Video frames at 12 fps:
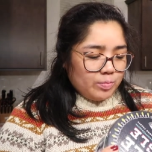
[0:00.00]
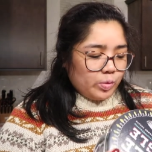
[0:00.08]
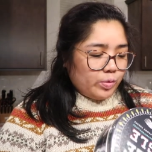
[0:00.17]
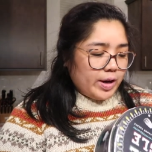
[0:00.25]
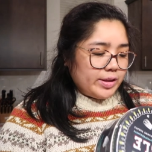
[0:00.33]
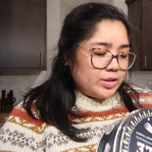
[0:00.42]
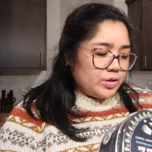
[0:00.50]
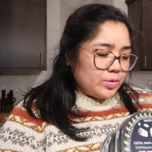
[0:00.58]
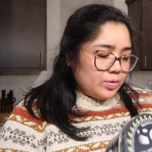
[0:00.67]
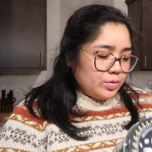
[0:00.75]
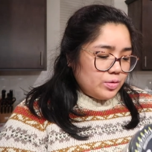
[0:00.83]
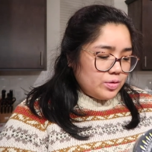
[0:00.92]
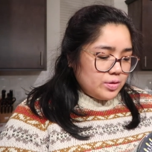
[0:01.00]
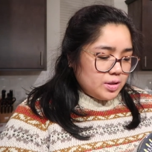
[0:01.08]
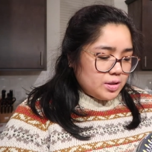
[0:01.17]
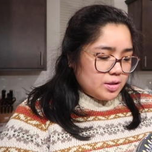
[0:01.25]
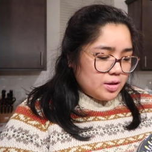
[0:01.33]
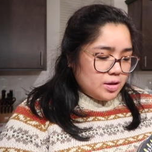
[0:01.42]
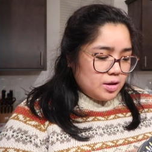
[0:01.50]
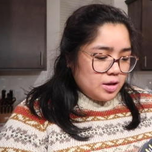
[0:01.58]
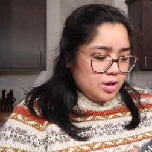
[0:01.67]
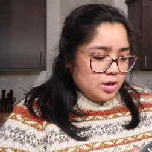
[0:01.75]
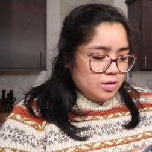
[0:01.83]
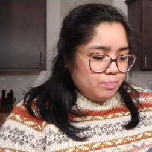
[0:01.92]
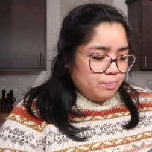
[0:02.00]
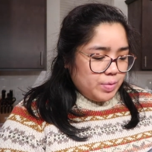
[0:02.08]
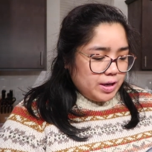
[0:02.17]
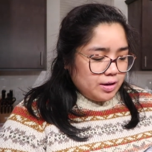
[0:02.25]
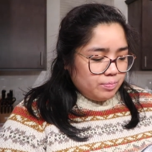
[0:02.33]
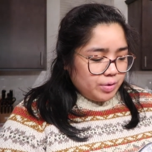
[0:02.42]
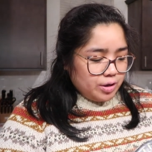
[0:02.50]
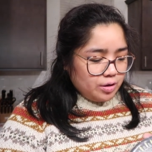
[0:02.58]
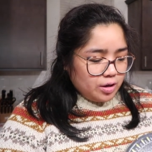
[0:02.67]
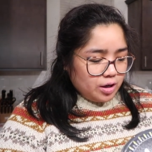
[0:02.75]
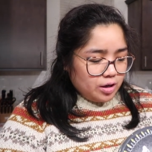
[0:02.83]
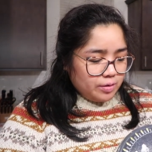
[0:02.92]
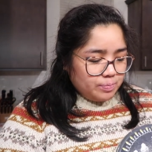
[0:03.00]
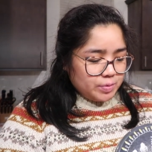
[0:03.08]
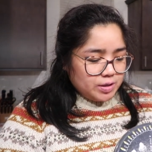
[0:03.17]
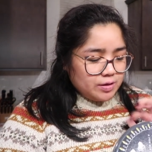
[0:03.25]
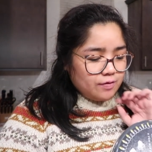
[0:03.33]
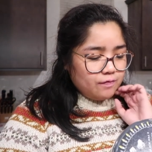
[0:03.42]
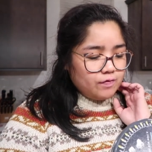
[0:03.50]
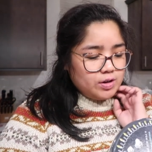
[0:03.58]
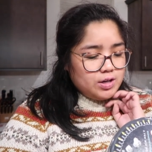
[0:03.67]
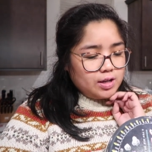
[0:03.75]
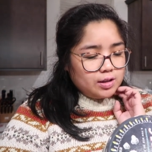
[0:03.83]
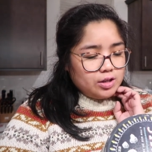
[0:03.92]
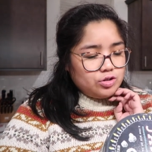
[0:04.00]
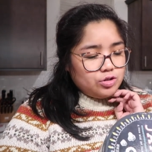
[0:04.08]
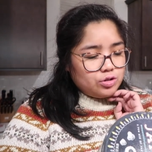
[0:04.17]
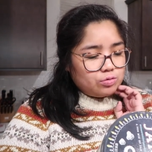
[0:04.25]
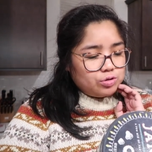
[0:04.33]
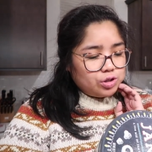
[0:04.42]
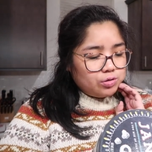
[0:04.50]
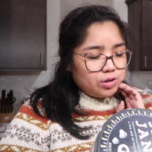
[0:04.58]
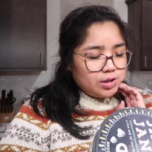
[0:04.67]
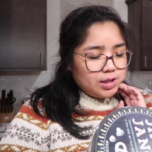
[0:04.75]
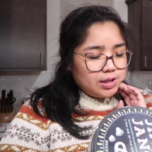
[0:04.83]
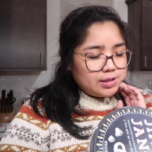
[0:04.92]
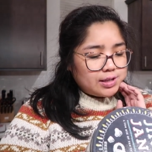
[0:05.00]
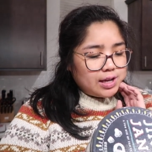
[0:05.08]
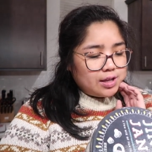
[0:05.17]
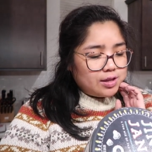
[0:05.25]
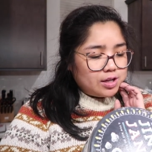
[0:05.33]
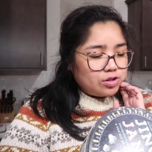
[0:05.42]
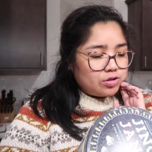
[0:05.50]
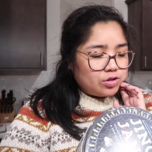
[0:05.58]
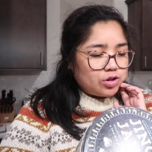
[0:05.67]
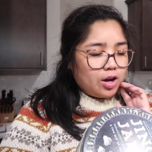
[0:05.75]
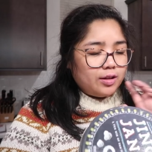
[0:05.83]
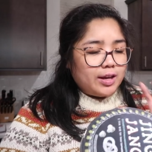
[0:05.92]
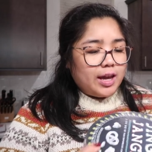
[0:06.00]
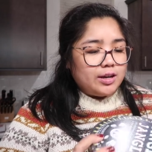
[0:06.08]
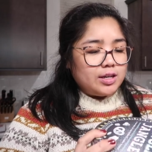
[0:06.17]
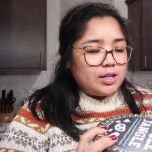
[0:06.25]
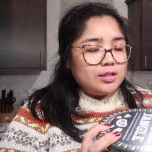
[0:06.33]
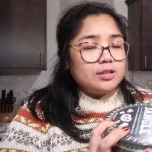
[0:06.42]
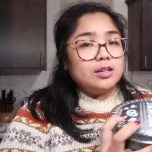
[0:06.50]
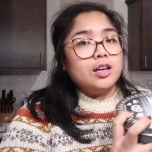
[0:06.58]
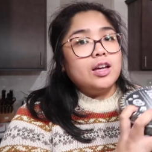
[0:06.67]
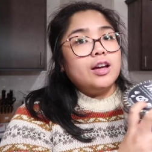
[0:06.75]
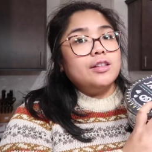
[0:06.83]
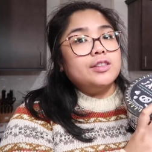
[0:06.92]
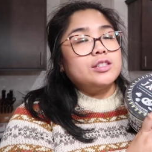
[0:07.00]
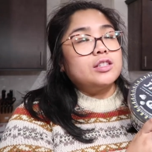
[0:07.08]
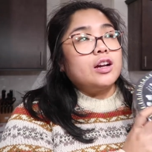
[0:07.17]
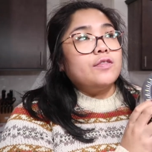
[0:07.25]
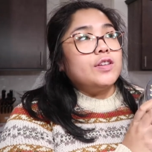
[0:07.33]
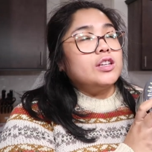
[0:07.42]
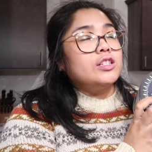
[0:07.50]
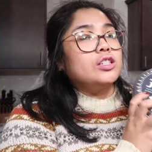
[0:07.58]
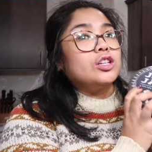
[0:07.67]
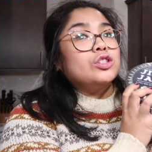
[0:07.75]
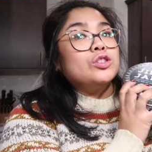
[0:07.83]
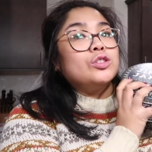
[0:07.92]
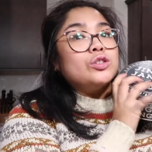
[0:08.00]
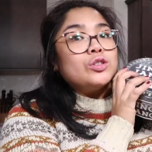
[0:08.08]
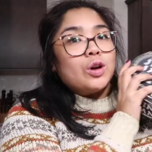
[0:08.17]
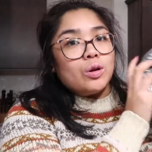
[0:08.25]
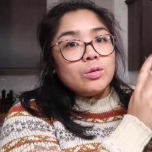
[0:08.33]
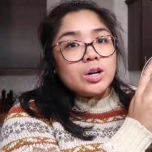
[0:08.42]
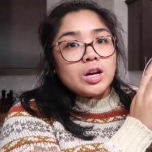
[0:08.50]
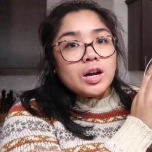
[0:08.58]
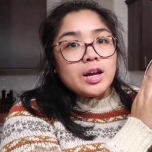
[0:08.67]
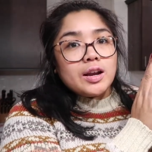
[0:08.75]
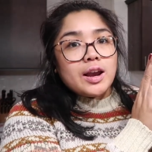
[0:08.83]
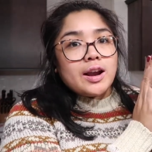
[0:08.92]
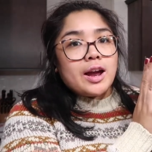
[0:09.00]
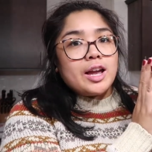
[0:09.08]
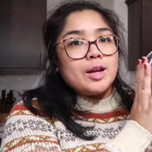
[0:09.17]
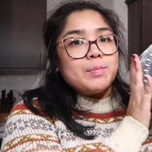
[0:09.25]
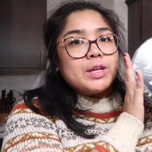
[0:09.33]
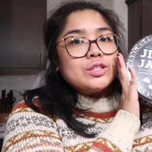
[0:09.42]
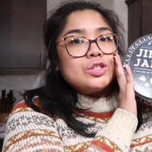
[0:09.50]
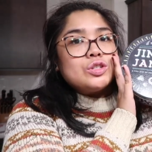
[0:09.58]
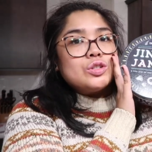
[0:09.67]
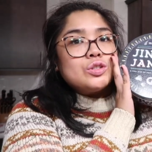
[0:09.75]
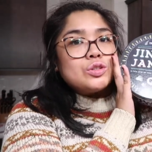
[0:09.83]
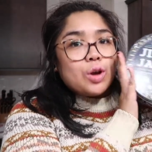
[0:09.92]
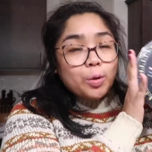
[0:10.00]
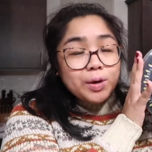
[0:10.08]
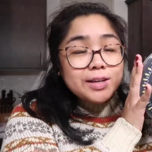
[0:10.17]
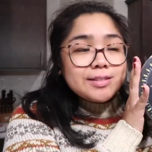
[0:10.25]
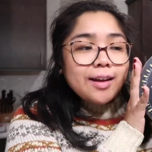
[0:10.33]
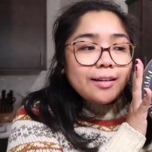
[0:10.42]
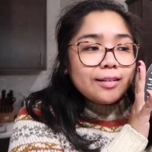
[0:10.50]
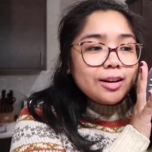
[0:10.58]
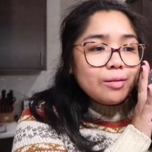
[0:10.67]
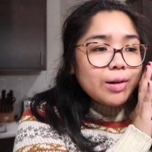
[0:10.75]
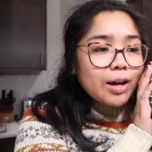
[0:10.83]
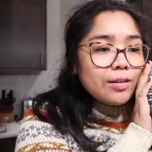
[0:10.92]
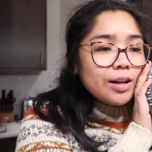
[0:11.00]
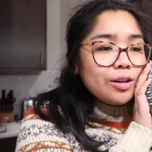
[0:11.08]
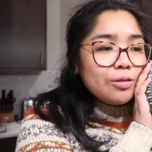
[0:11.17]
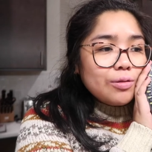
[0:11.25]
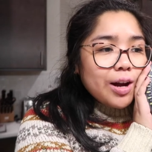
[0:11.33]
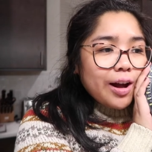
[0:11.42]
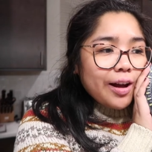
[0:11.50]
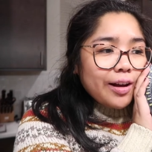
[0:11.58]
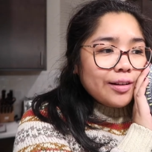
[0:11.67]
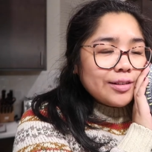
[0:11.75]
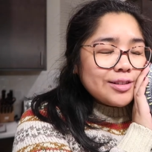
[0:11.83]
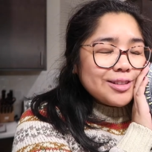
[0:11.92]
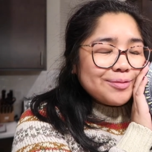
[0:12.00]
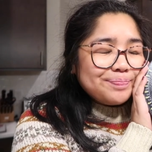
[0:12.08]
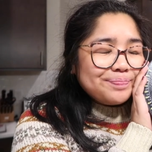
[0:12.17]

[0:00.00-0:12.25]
pretzels, peanut butter cups, vanilla JoJo cookies, and then just chocolate candies. The stuff is so good and I am so excited about it, you guys.